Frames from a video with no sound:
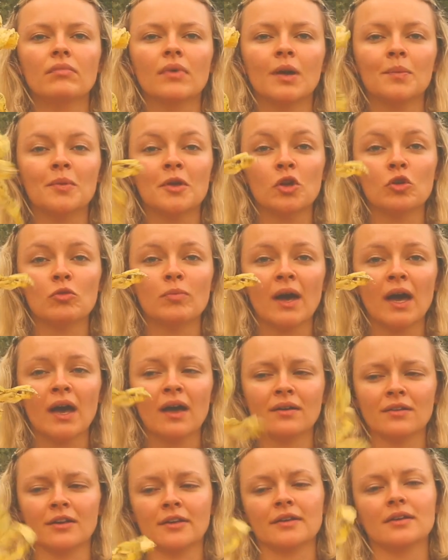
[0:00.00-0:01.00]
a poo
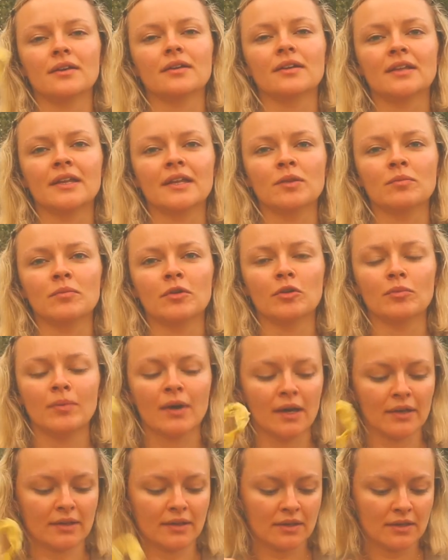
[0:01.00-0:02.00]
bag, like a clean poo
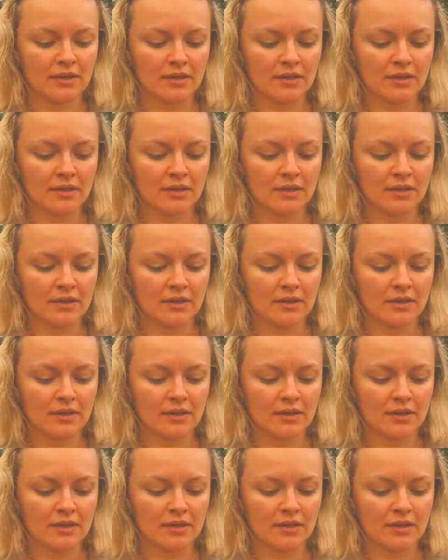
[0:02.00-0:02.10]
bag.